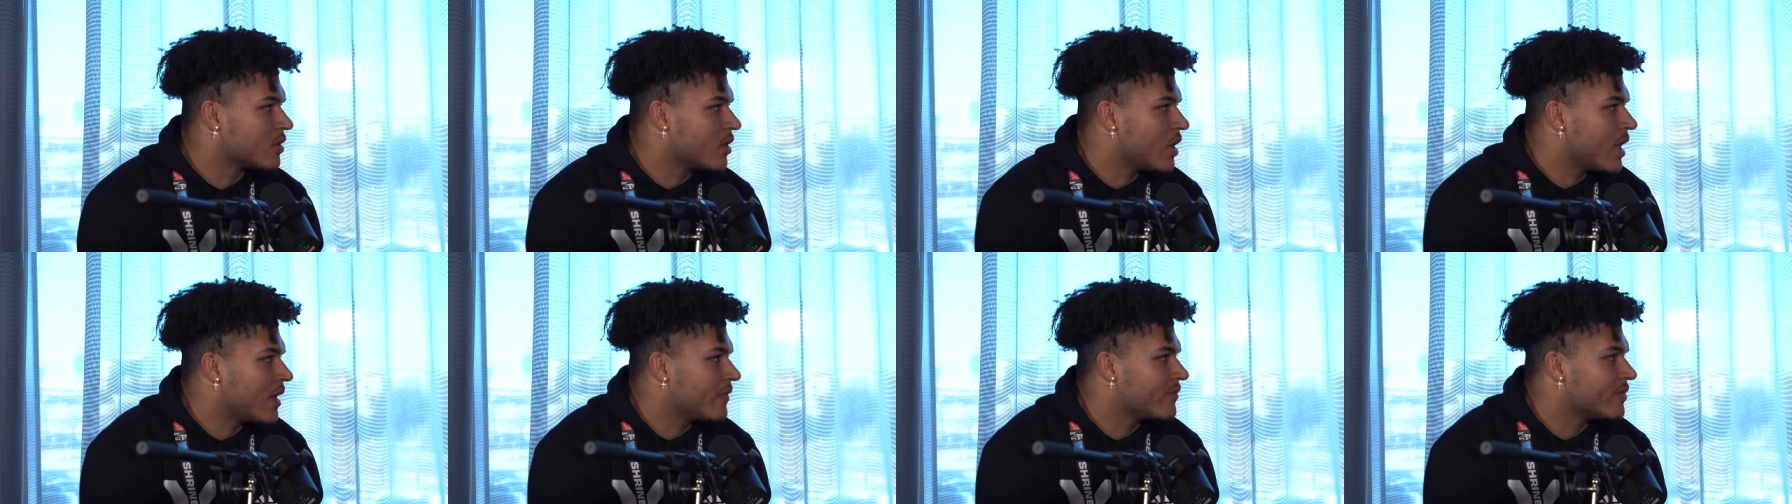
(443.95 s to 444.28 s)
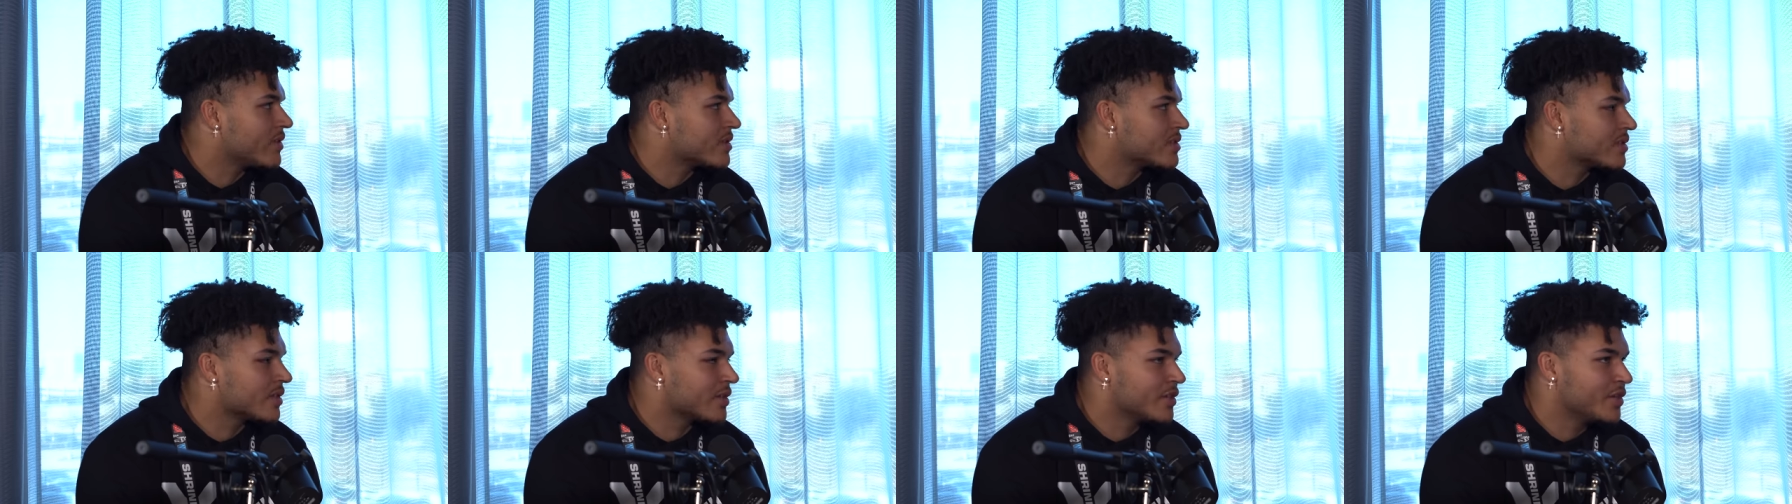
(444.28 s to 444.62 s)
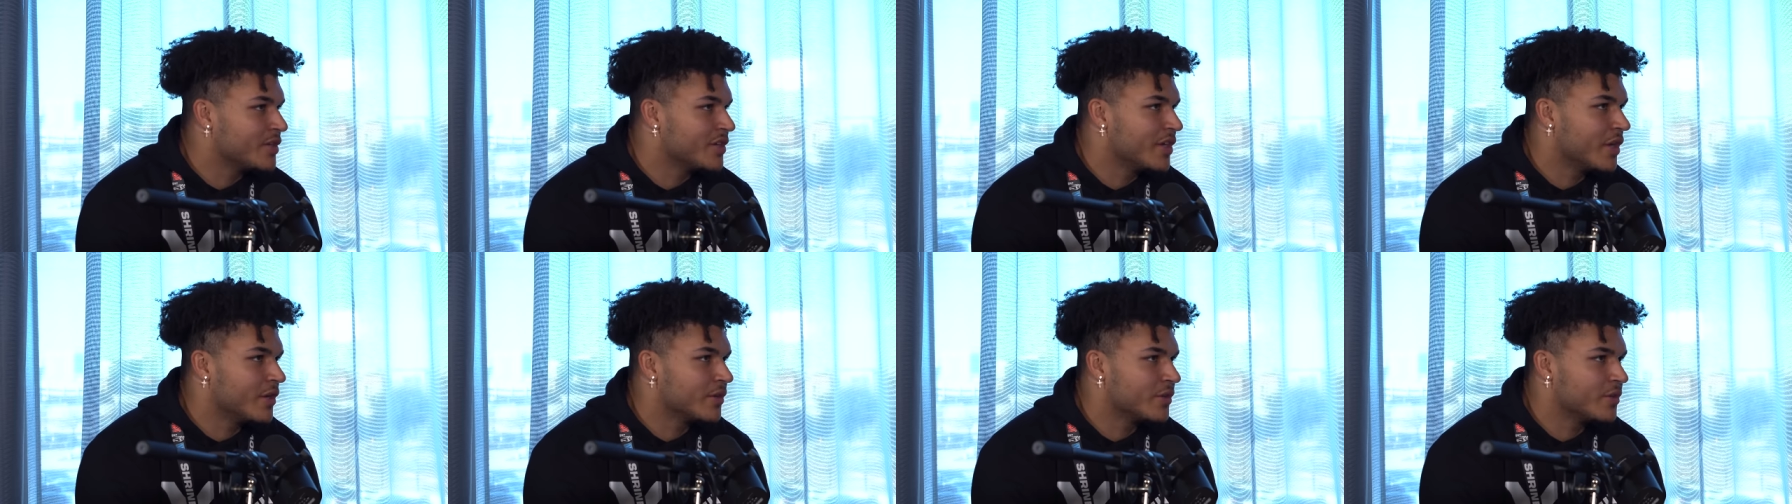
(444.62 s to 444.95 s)
You know,
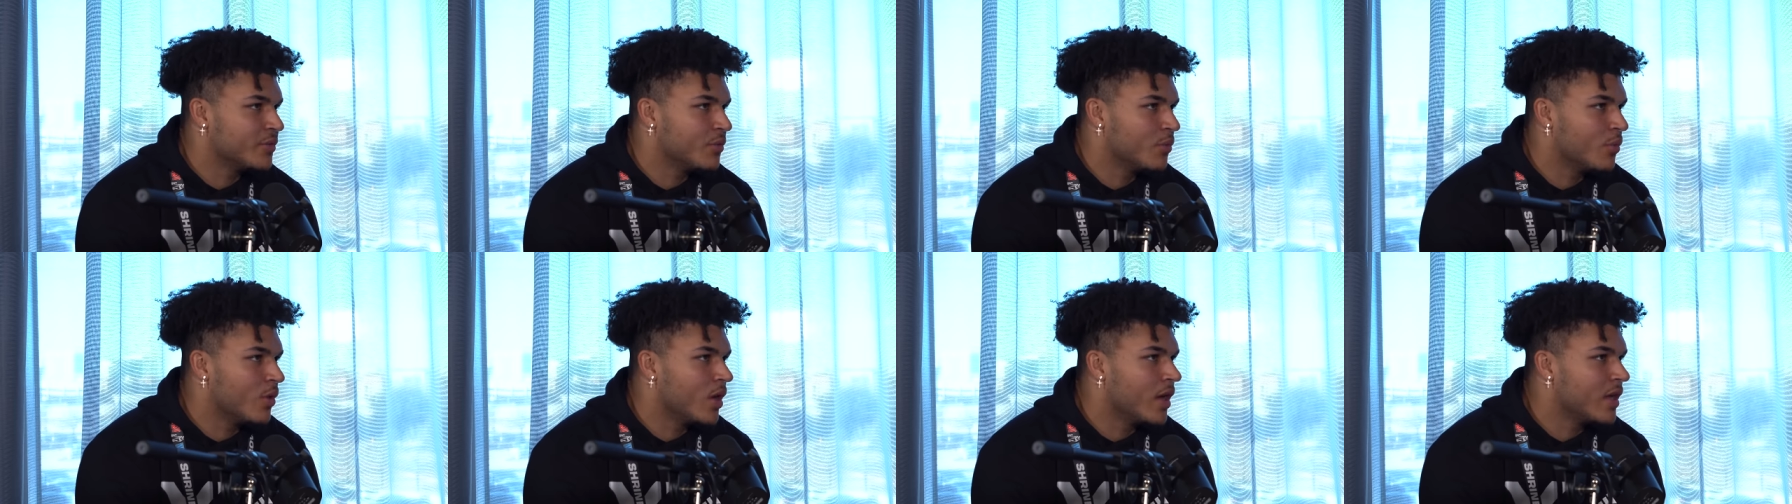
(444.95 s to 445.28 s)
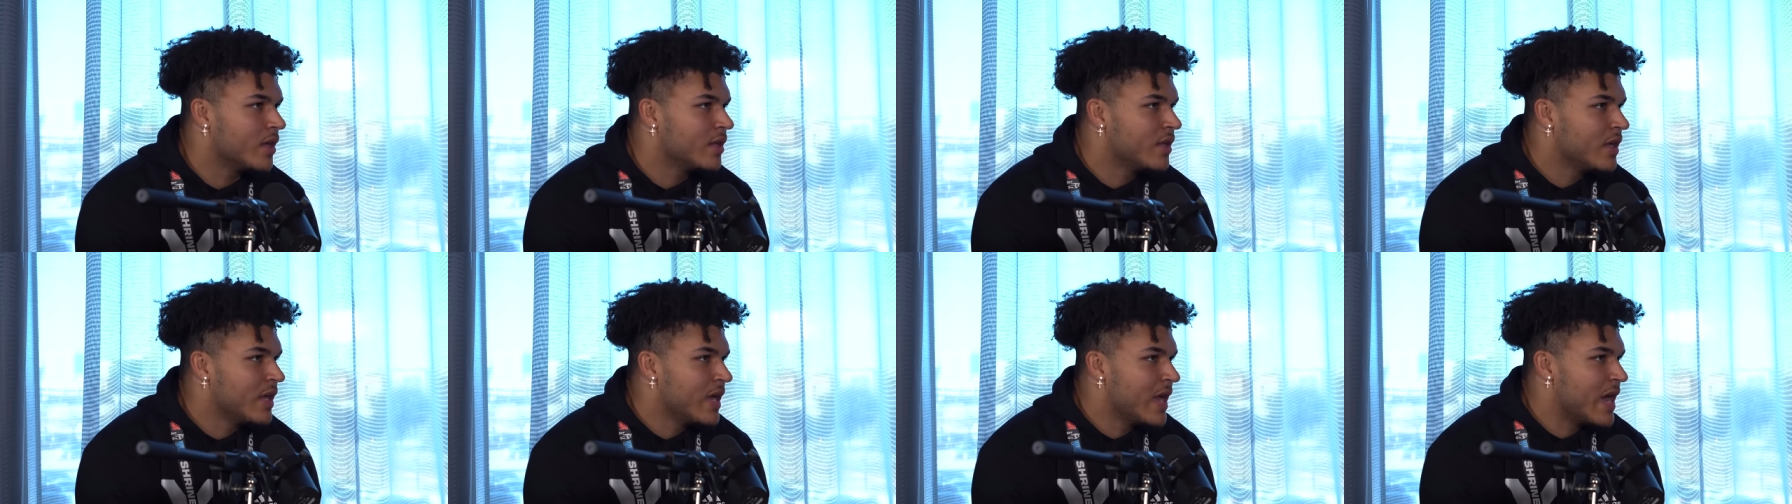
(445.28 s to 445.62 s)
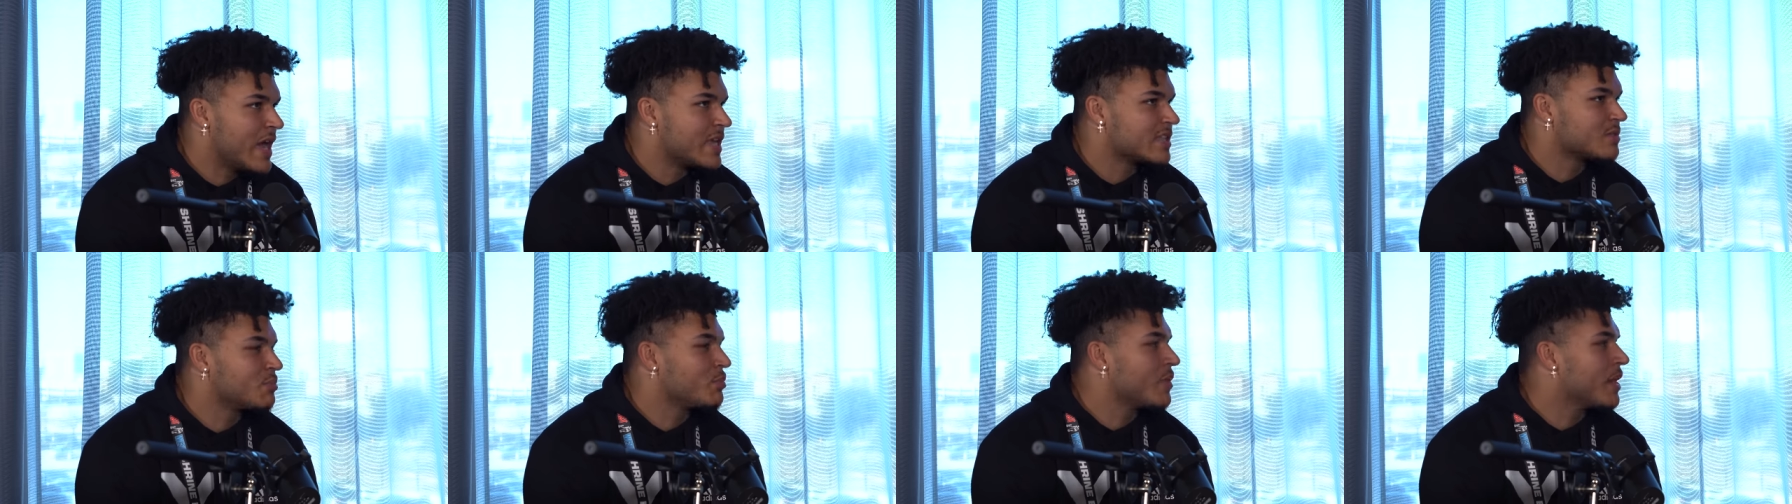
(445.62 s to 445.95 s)
obviously, you know, you want
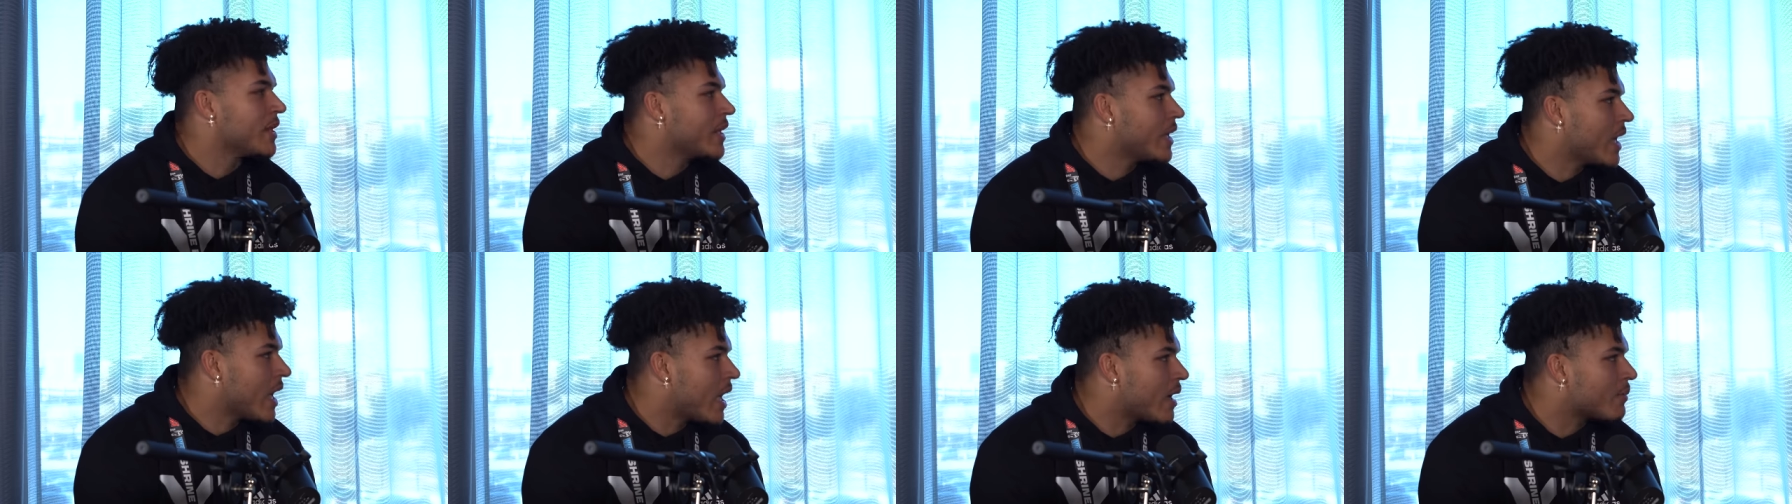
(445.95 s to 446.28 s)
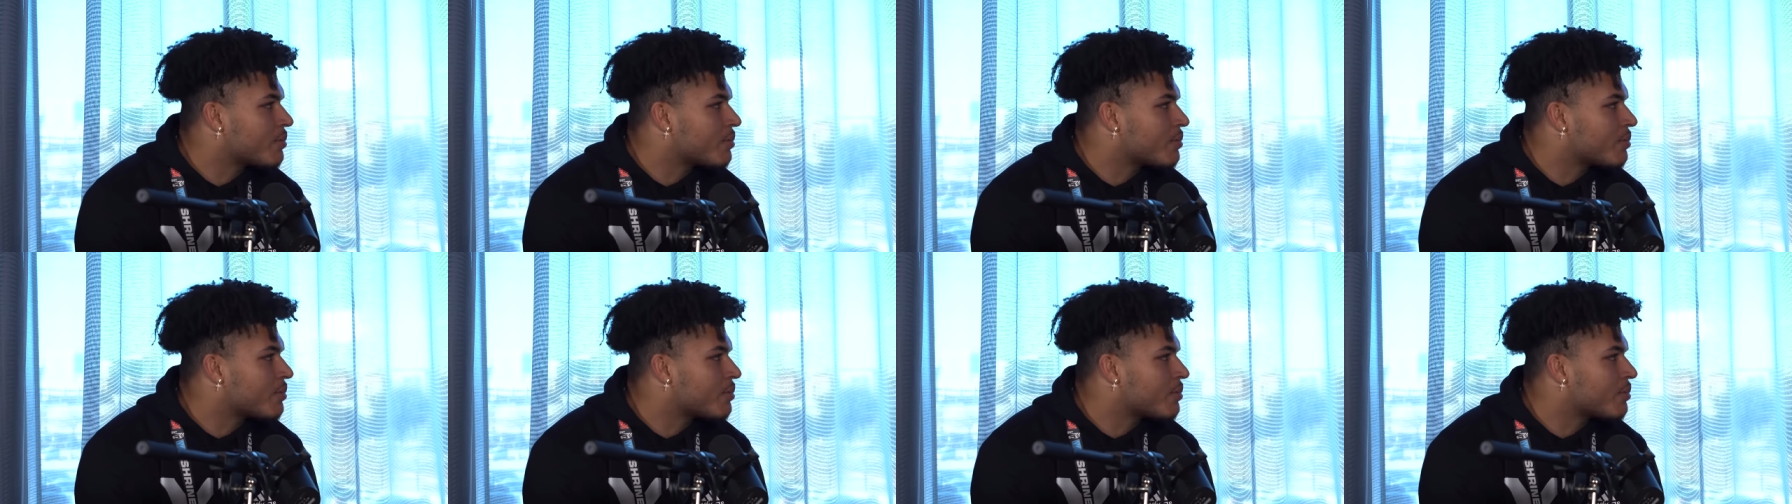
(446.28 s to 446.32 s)
as many